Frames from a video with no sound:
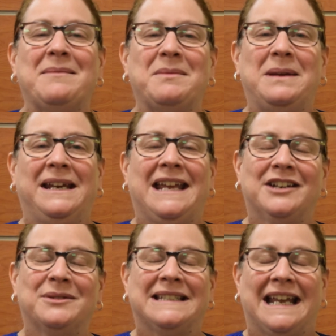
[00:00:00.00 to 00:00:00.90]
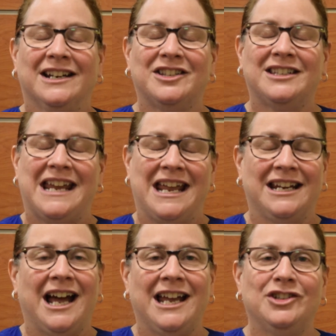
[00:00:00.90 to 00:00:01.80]
I'm a pediatric dentist
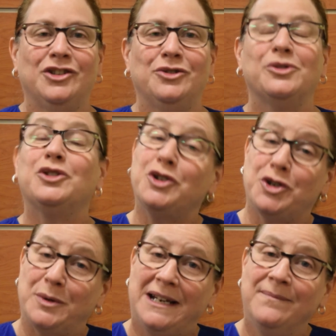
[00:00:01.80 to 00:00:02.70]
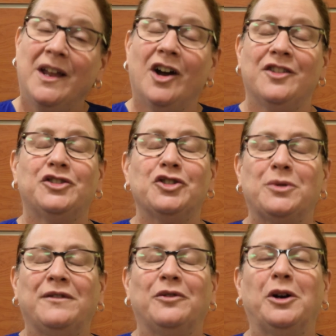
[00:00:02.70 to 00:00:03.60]
and I do surgery on the
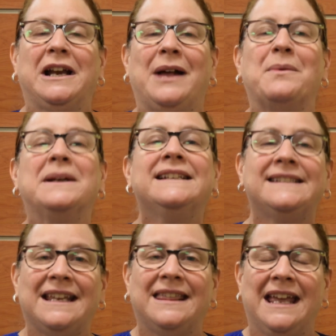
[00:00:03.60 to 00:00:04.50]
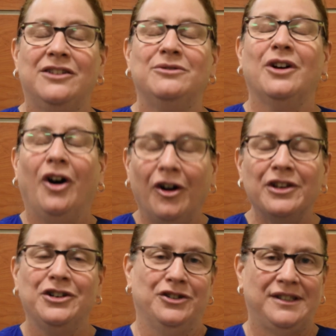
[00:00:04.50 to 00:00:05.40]
surgery floor, and I wanted to say thank you to all
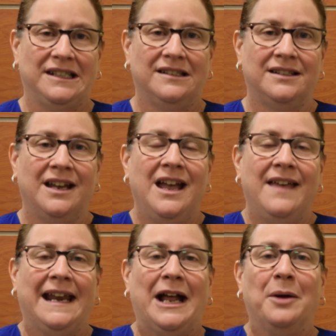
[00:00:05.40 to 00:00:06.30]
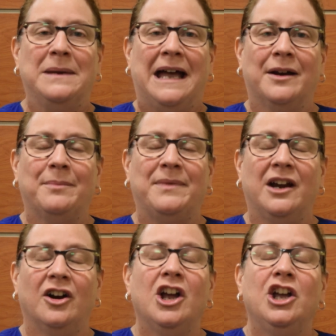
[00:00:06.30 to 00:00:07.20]
the nurses that helped me out up
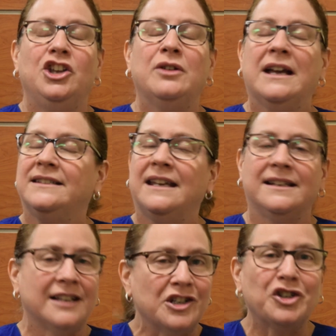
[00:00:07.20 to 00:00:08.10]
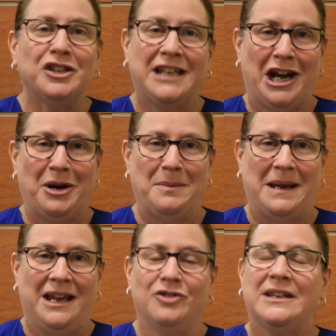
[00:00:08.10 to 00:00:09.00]
there. You guys take such good care of
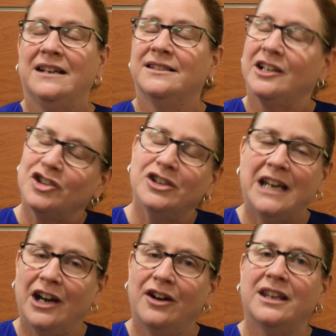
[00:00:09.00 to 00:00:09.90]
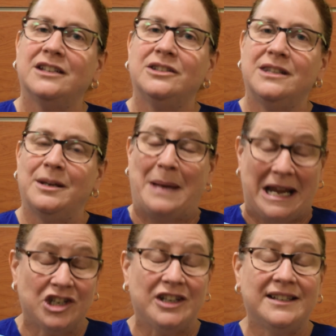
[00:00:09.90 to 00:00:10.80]
me. You take such good care of the, the
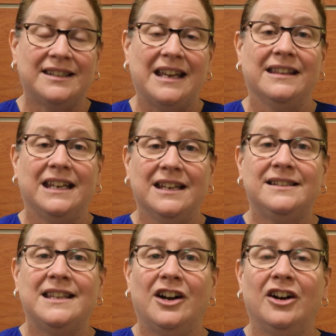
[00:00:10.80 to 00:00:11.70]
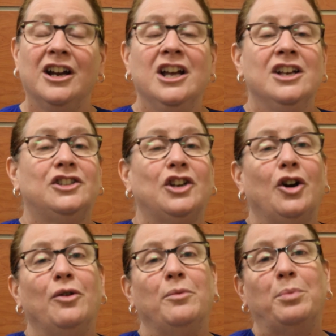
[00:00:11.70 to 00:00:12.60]
patients and the kids there.
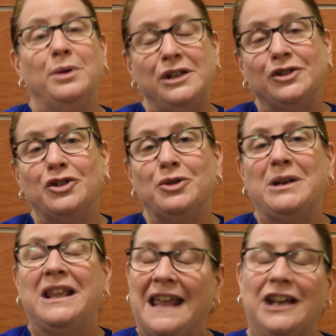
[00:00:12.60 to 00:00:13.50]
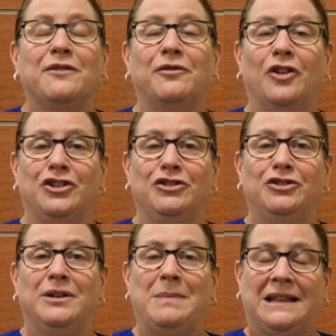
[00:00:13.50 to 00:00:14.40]
So pre-surgery, thank you for all you
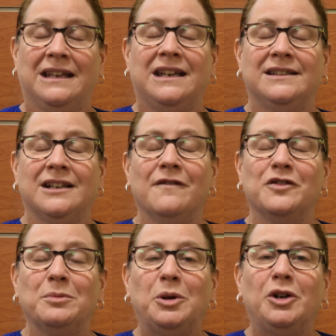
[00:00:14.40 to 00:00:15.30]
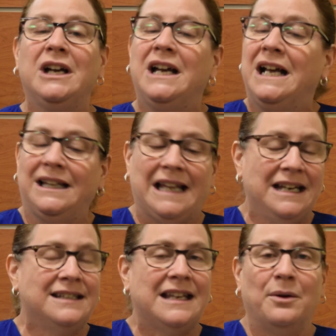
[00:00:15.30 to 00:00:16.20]
do to make the kids comfortable.
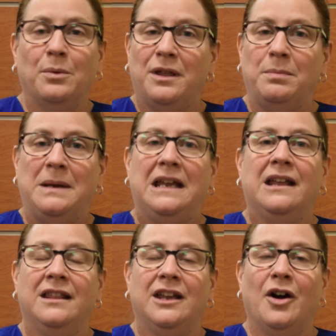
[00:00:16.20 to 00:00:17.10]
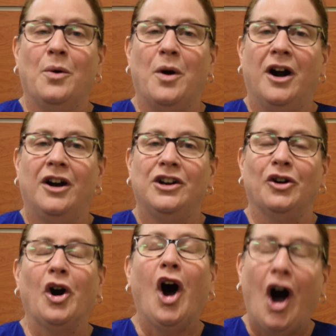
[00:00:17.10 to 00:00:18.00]
Ladies that are with me in the O R,
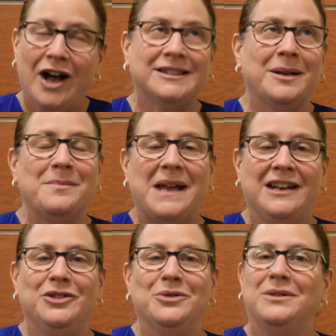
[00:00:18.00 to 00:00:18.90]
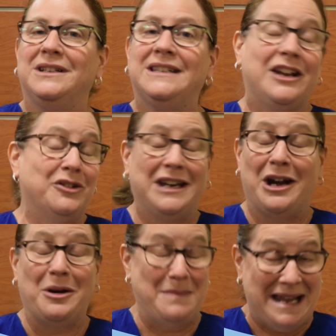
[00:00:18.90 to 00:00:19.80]
you're awesome and you take good
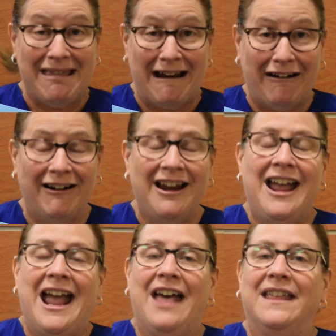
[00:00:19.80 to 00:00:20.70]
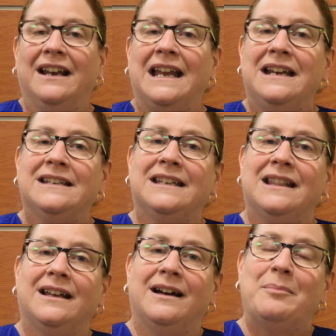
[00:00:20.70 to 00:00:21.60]
care of me there. And then ladies
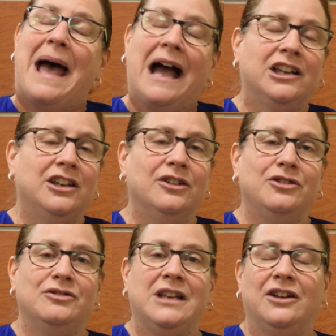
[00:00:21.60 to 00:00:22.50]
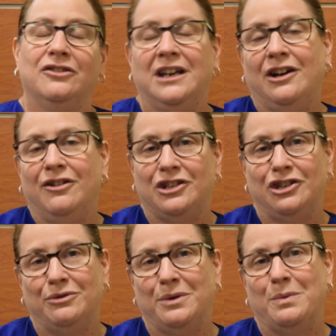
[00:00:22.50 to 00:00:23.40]
in the P A C U, you take good care of the
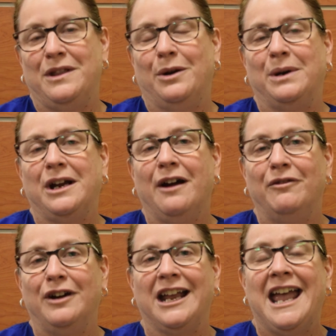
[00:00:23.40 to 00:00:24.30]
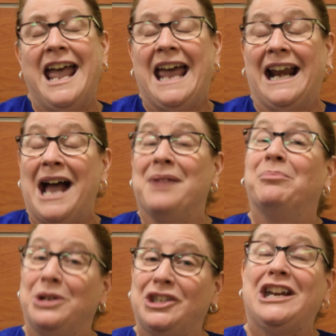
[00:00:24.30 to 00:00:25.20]
children when they're recovering, and I
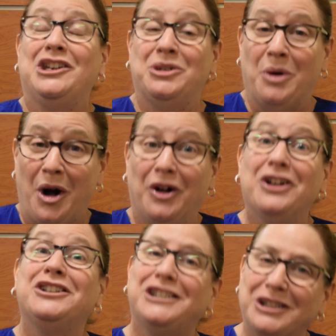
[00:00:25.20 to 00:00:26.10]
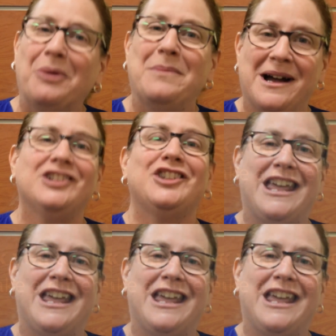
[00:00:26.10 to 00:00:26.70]
appreciate you all so much.